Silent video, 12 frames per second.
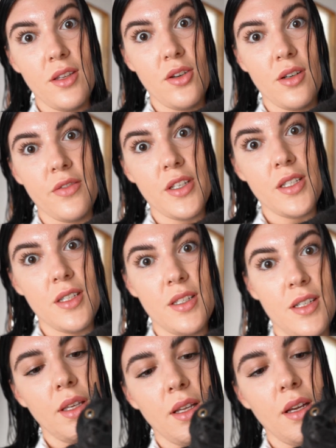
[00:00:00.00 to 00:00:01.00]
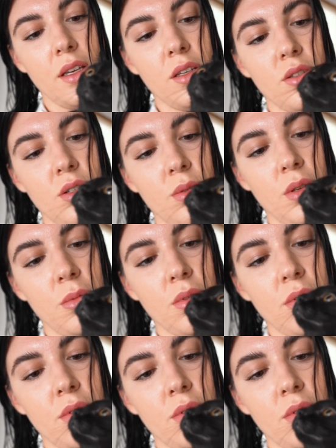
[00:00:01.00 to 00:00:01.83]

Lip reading: the office. Can I show them?